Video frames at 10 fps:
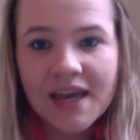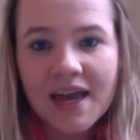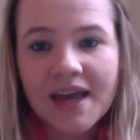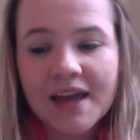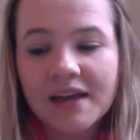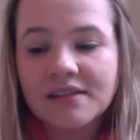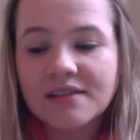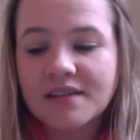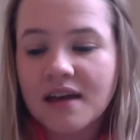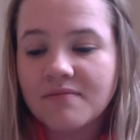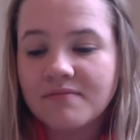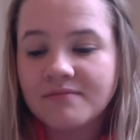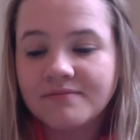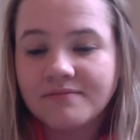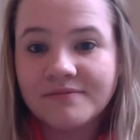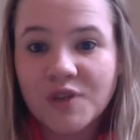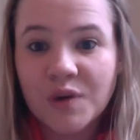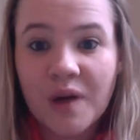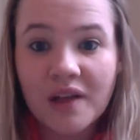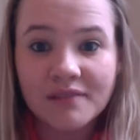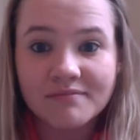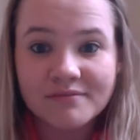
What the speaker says: And so welcome.